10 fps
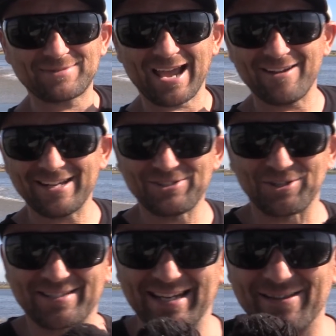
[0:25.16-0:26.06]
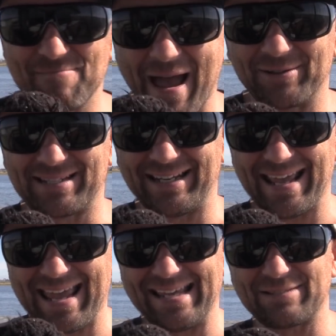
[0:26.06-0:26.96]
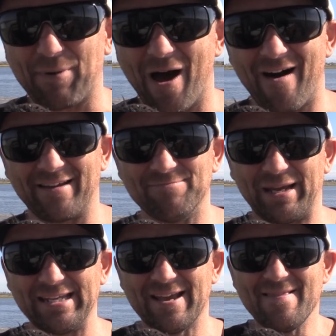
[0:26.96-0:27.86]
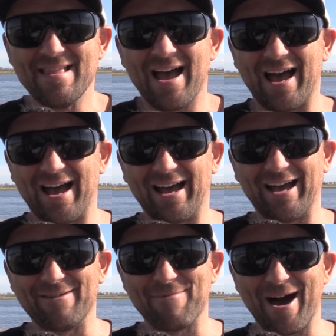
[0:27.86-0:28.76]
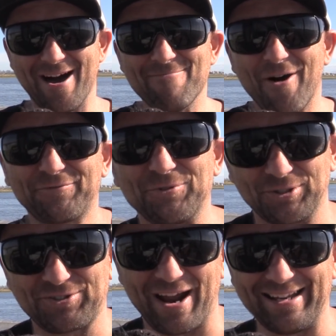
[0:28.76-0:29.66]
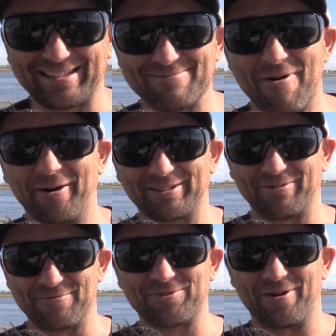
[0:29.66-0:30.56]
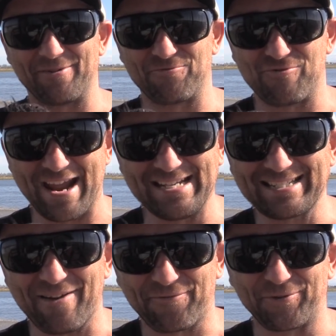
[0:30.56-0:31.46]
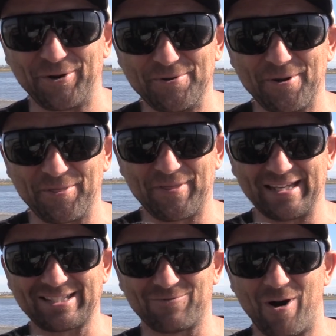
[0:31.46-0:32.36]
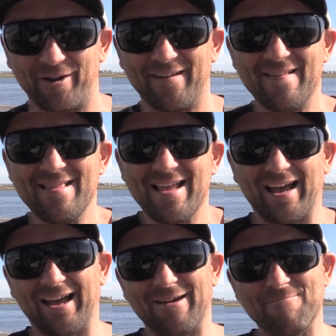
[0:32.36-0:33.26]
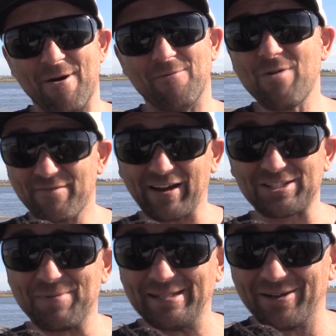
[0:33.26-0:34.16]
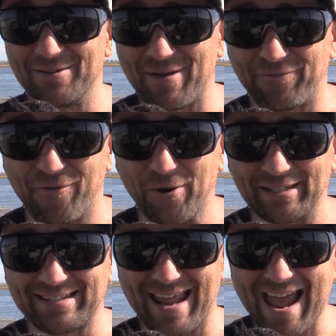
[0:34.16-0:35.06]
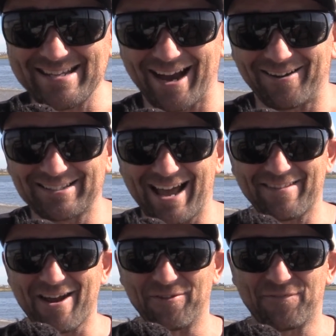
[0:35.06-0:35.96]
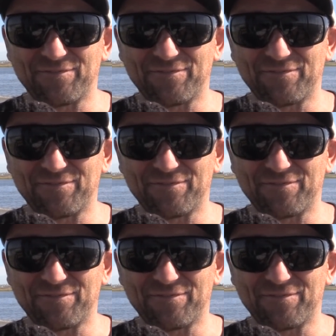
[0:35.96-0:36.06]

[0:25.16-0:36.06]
Town. As you can see, the mountain is behind me. I'm off to Australia tomorrow, so I'm trying to race through this one. And we've actually been doing a bit of foiling today. I was out there on the